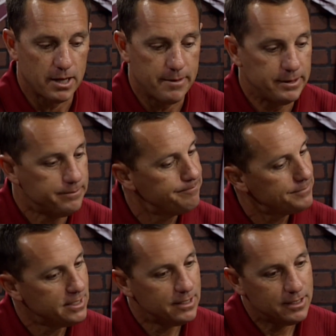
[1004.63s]
I mean,
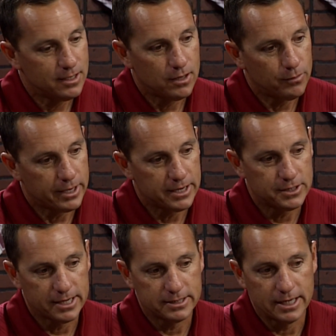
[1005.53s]
we got a
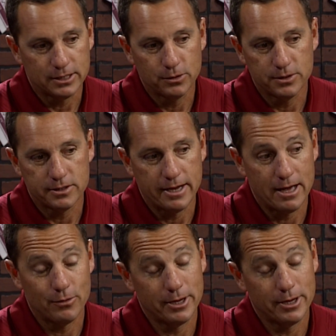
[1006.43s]
chance to take two at Seattle.